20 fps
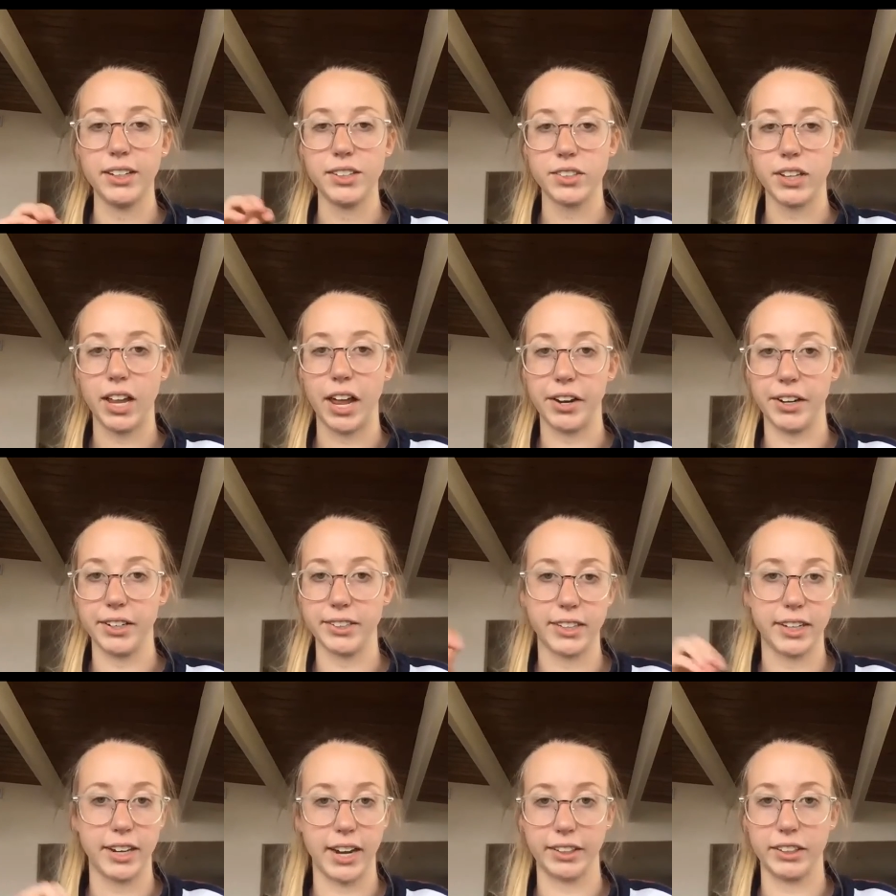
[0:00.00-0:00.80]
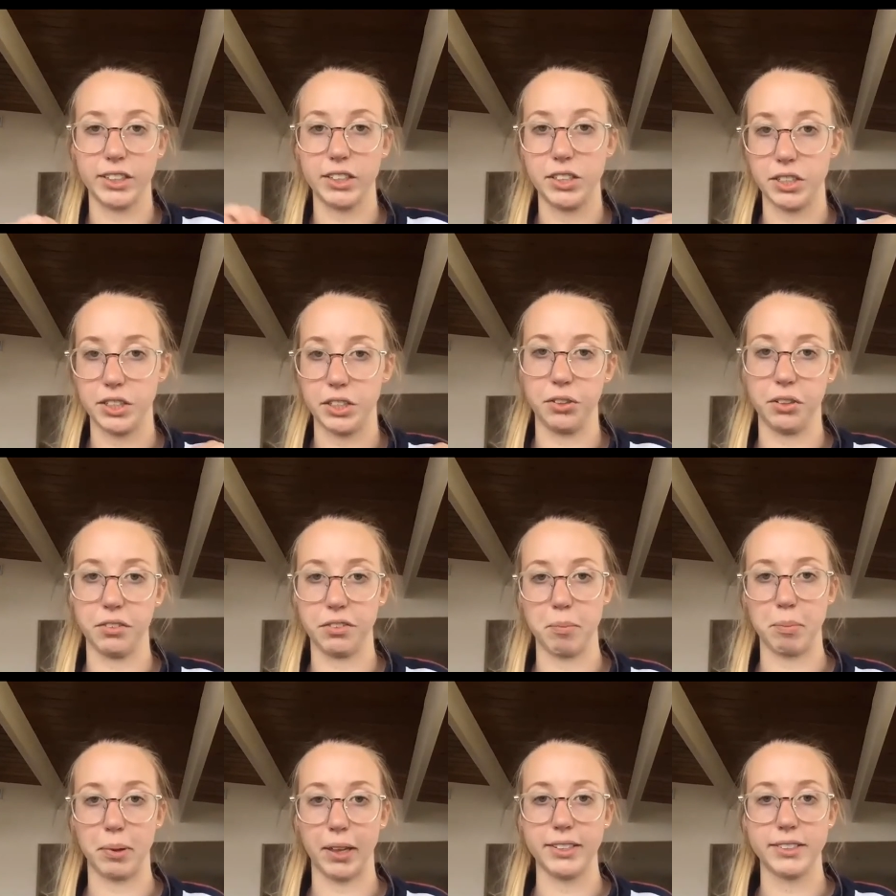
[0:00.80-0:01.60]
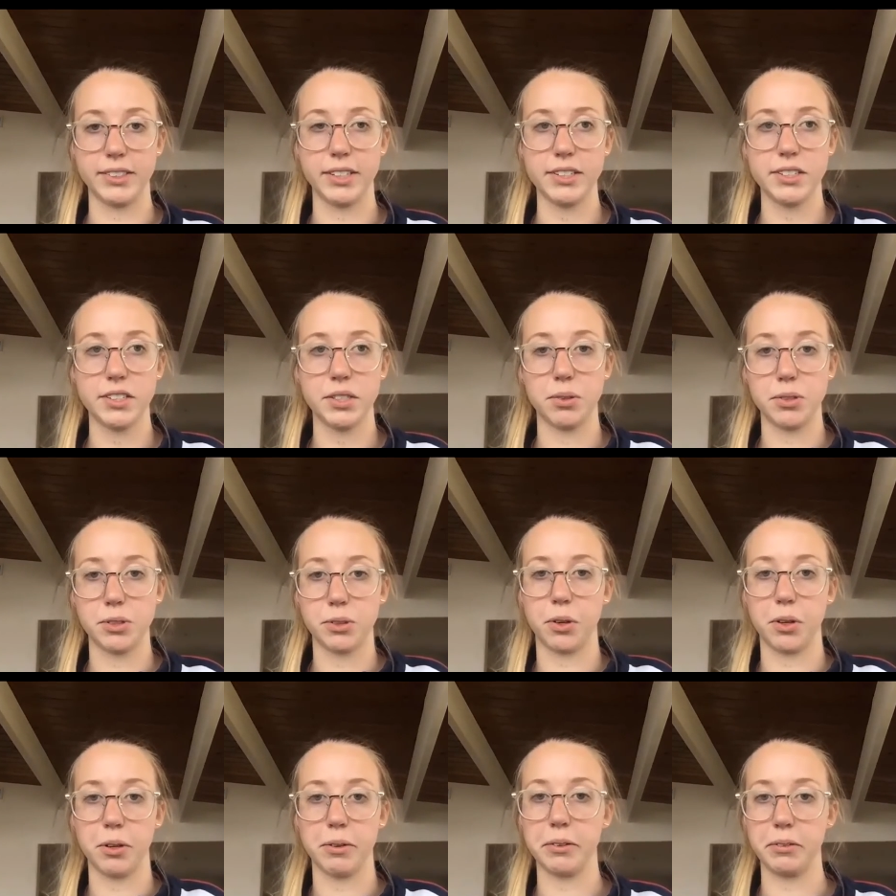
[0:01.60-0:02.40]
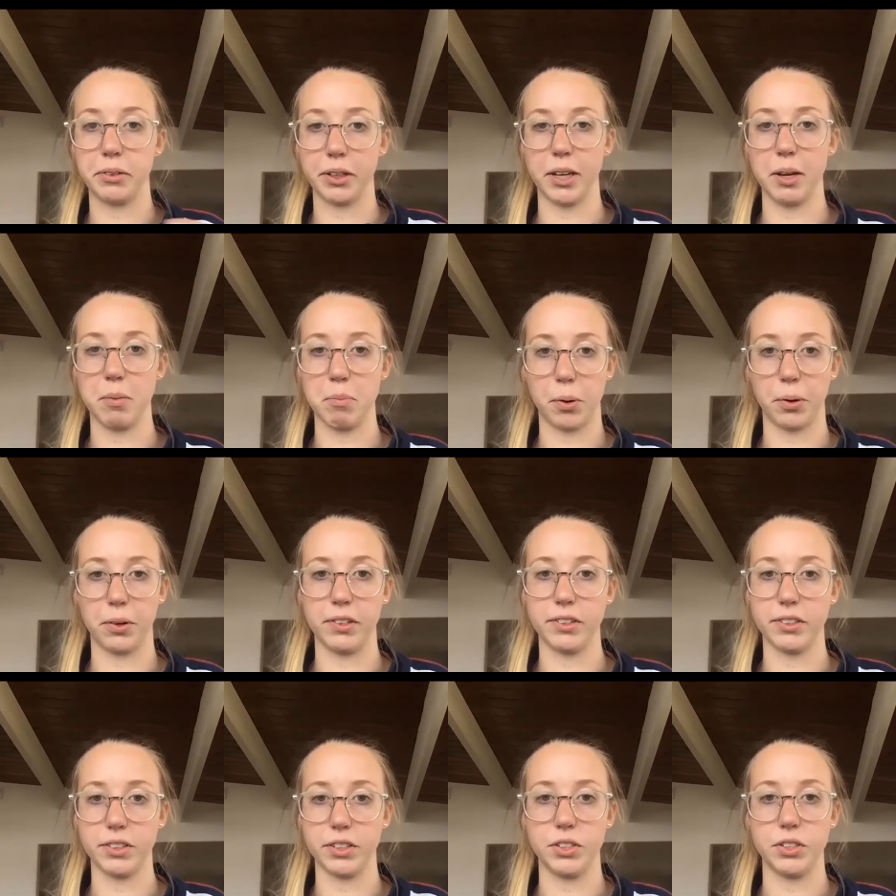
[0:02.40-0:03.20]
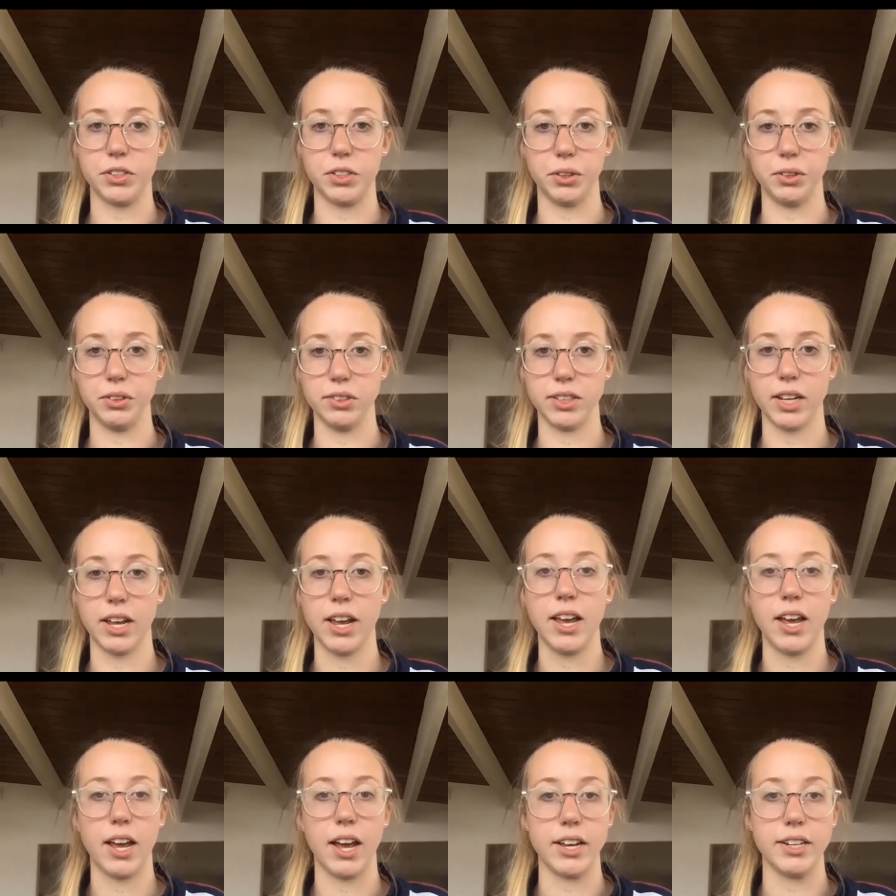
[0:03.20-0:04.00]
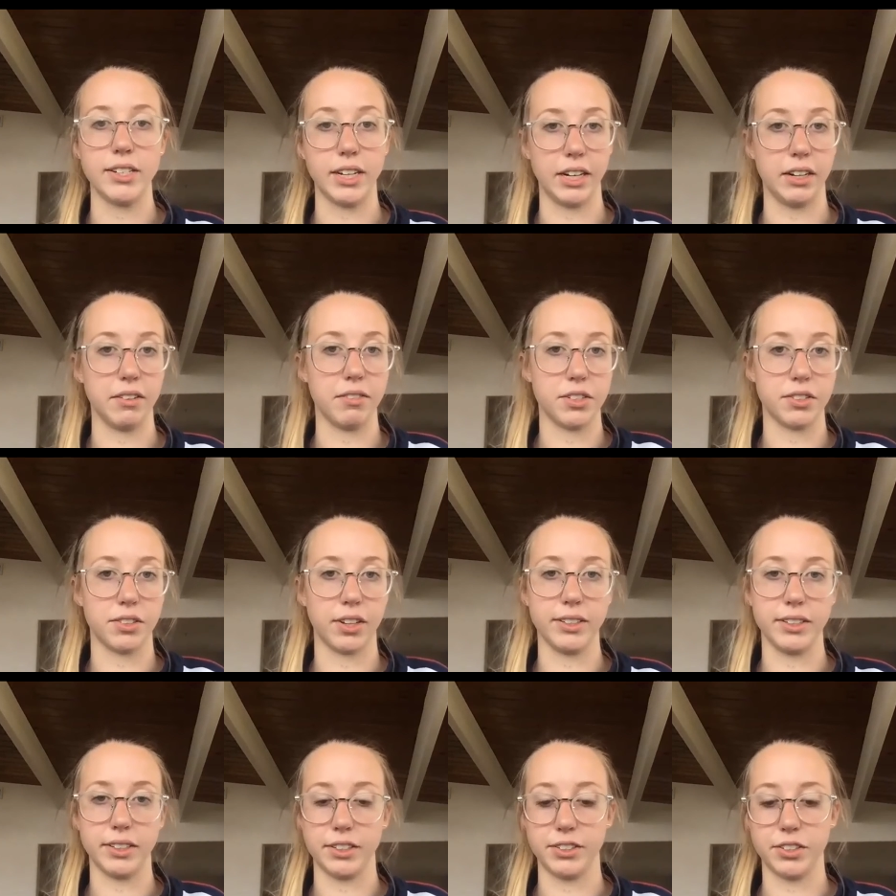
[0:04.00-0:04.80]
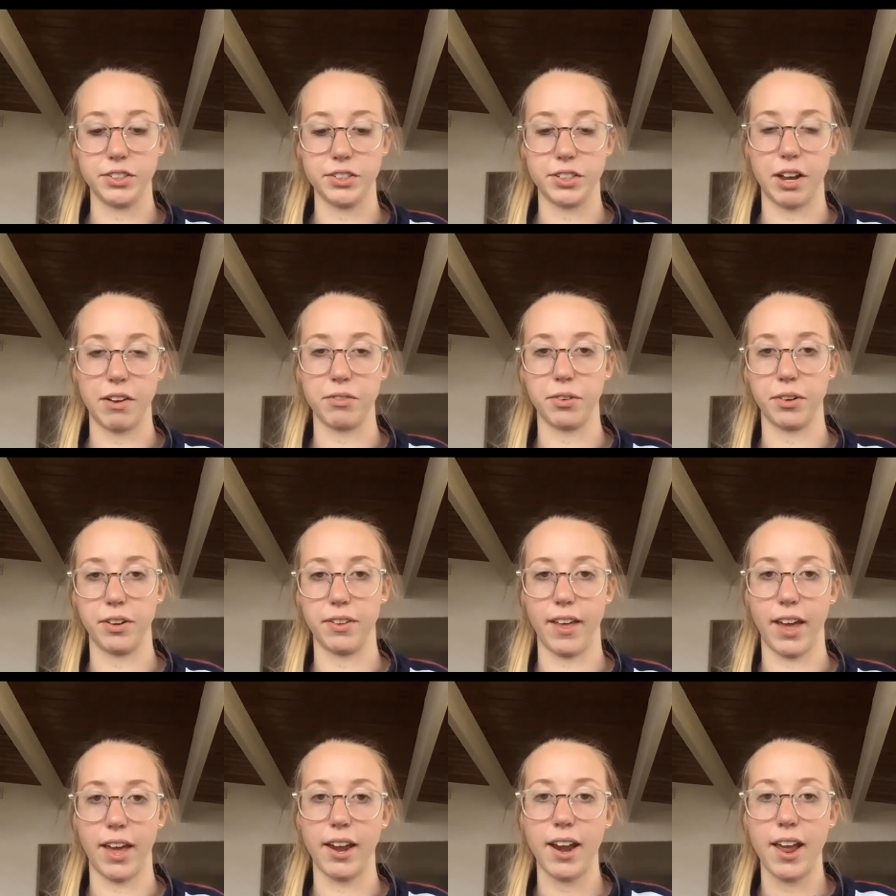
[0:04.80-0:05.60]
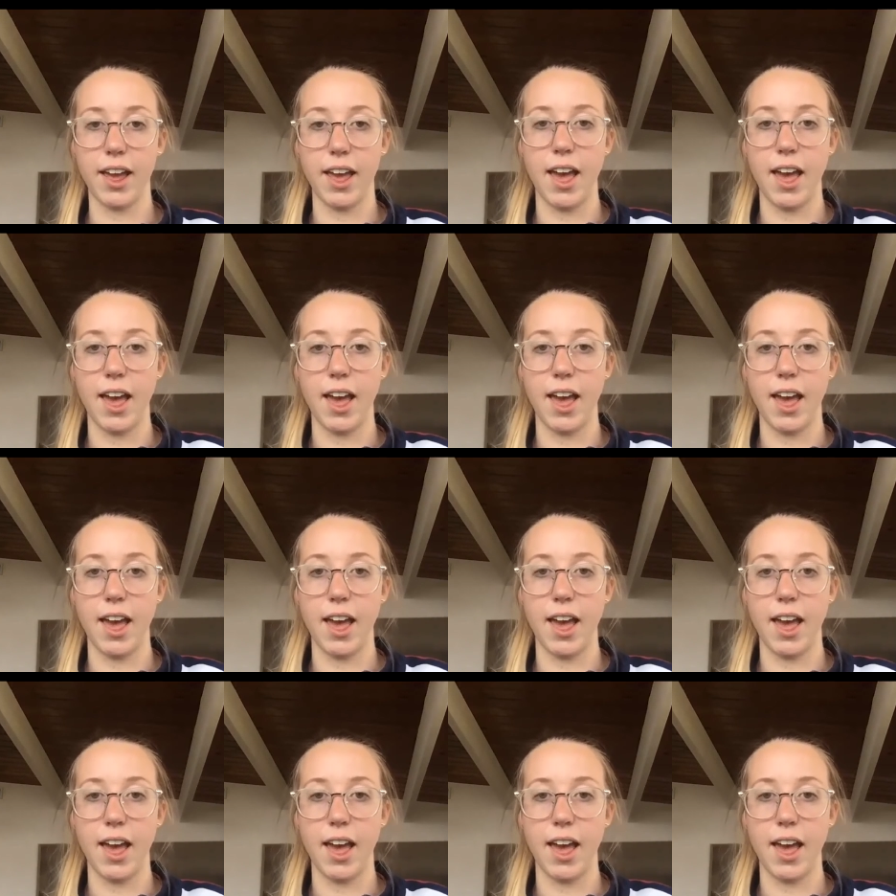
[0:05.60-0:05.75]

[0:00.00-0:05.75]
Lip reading: letter is connected to two different places, so it's going to be really important to choose a data visualization software that